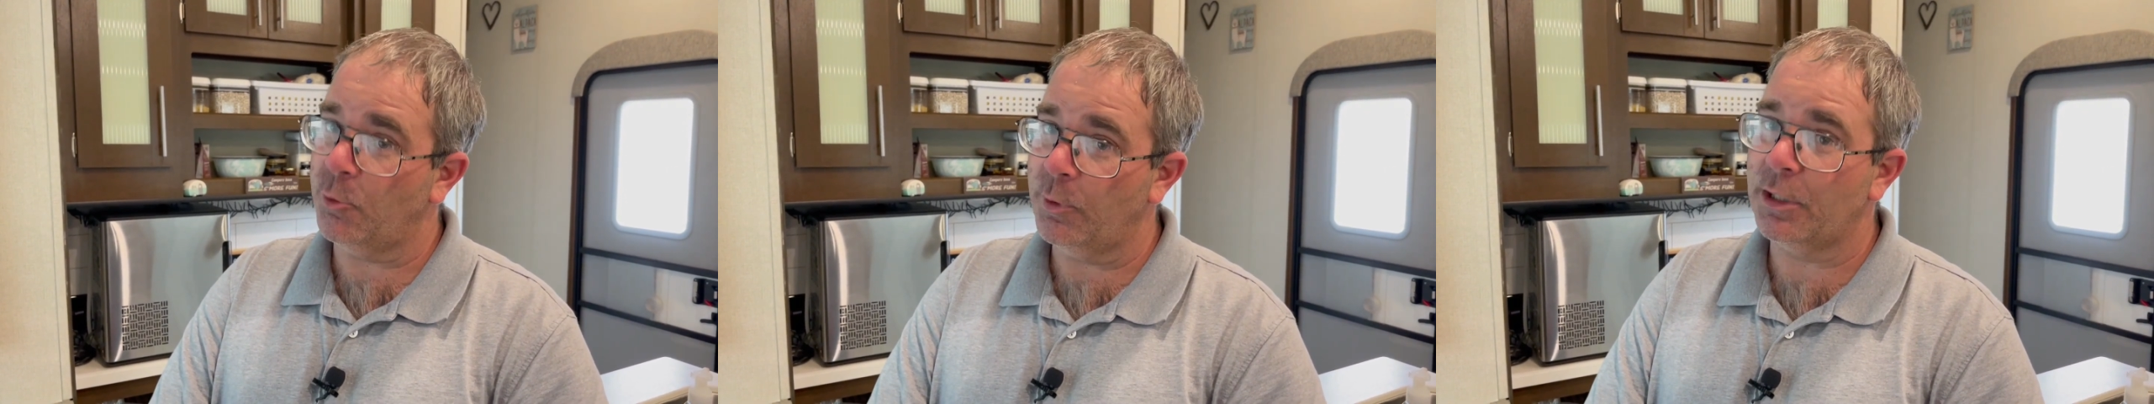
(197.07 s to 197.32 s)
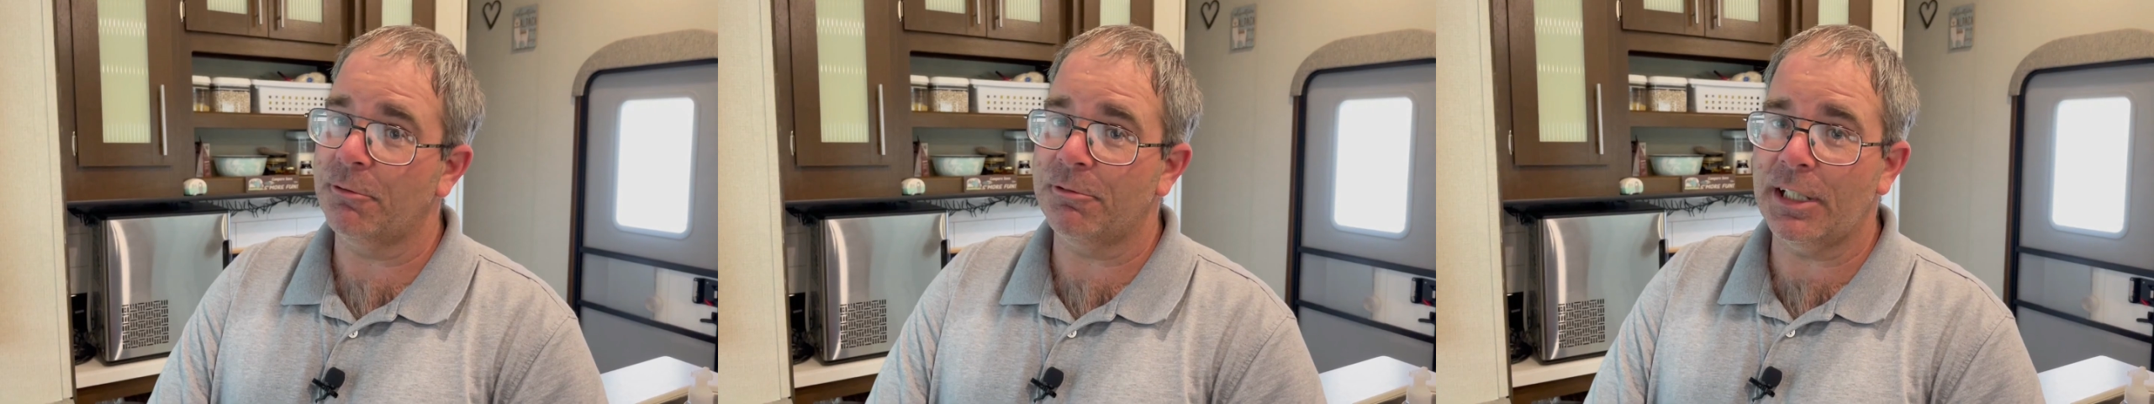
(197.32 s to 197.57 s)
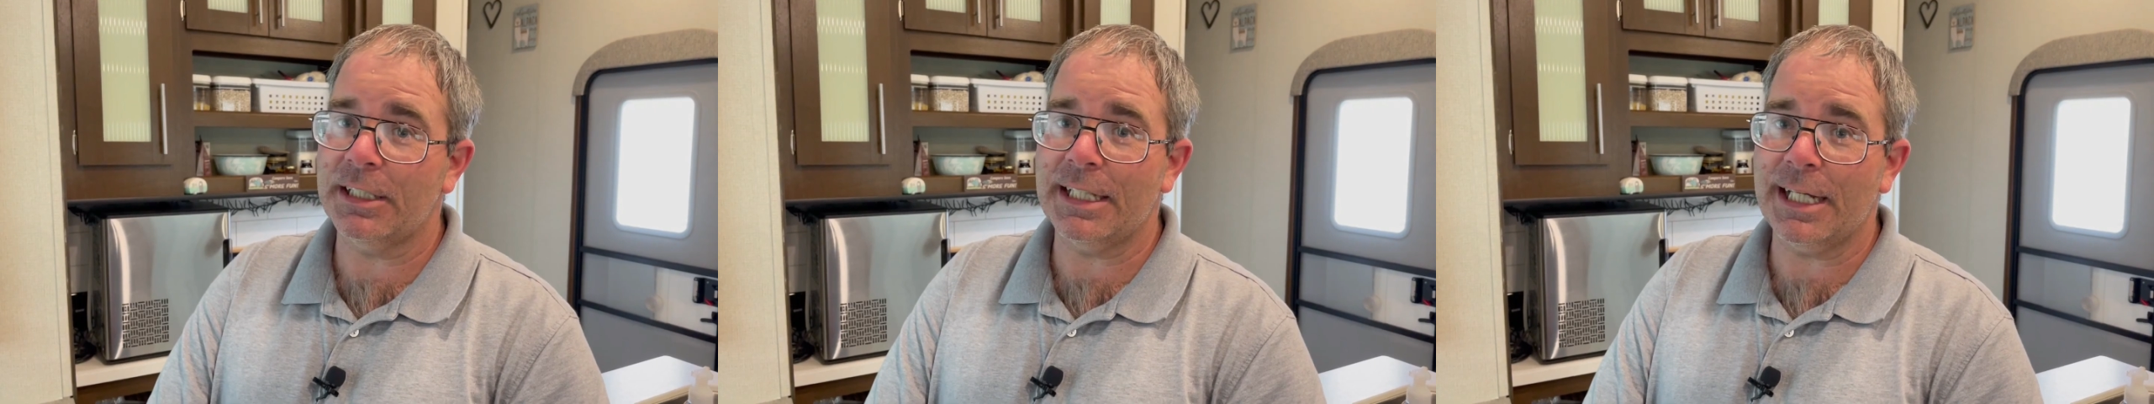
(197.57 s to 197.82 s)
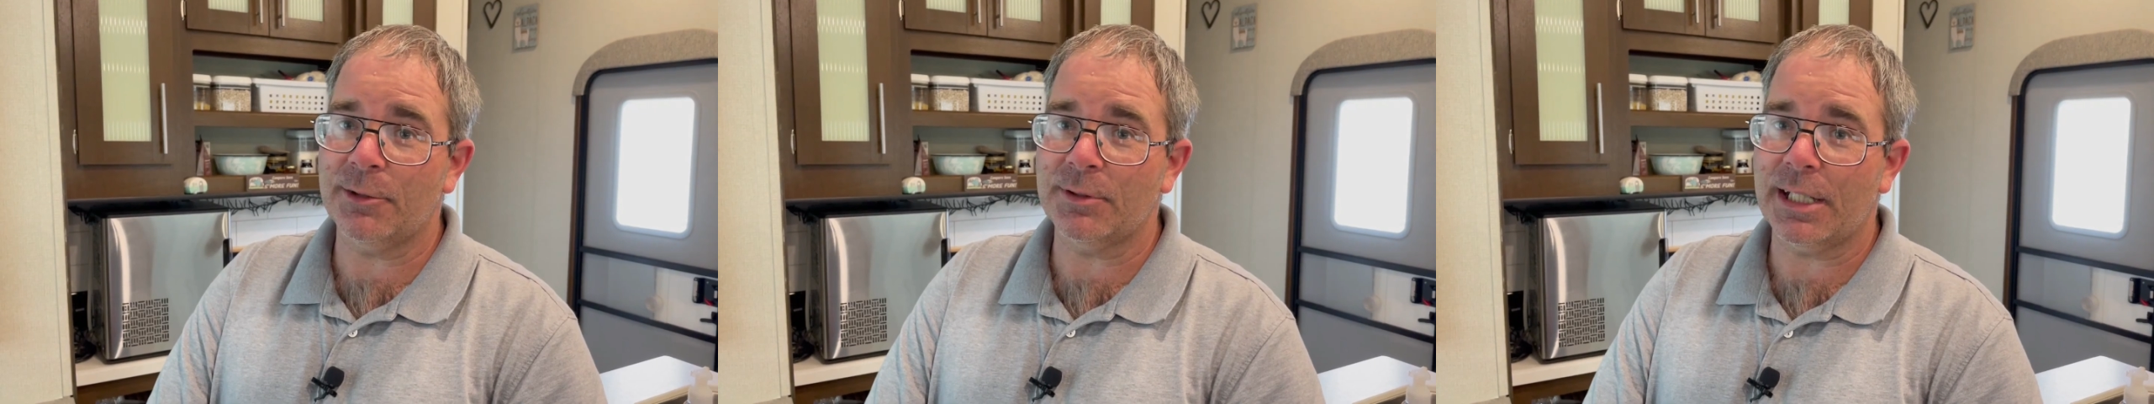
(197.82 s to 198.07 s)
so we're going to find
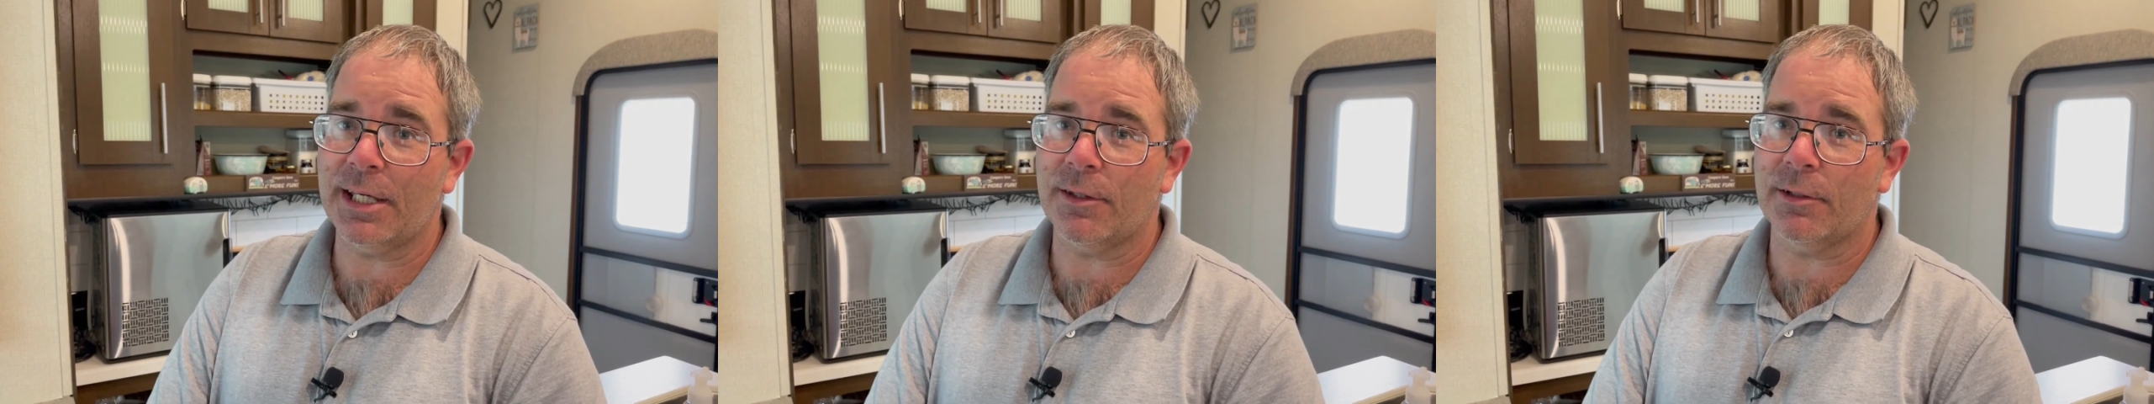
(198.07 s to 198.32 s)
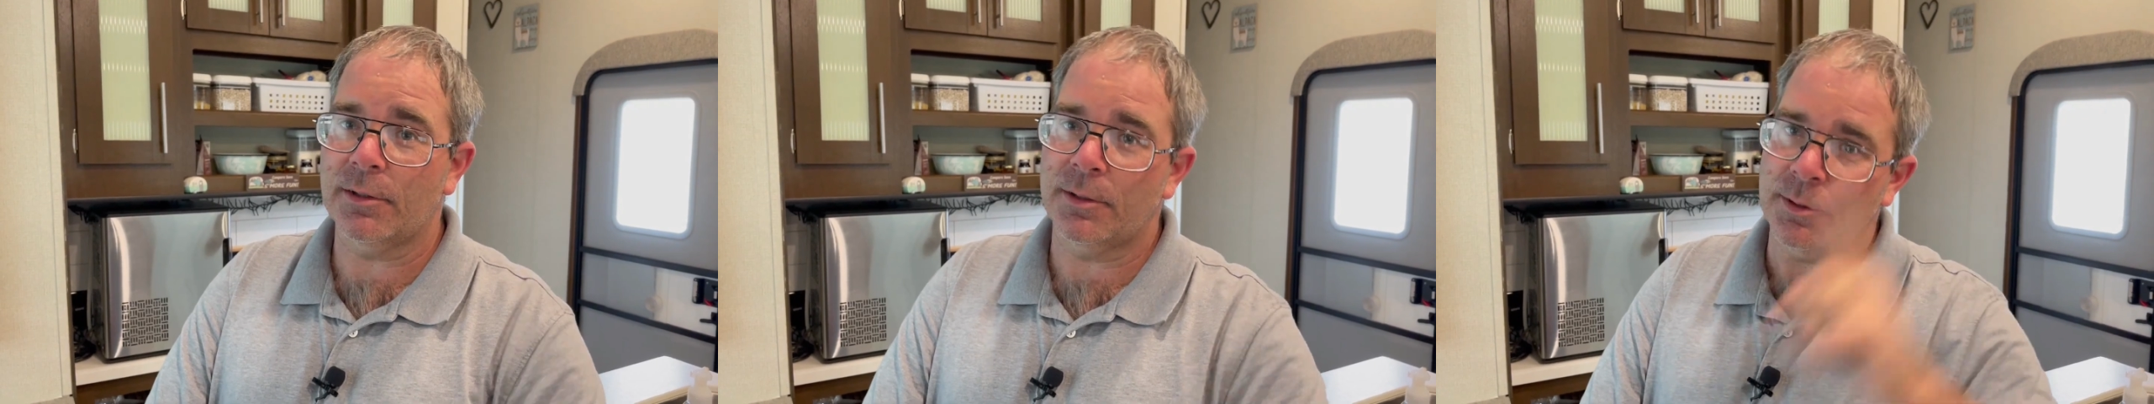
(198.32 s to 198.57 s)
that out together.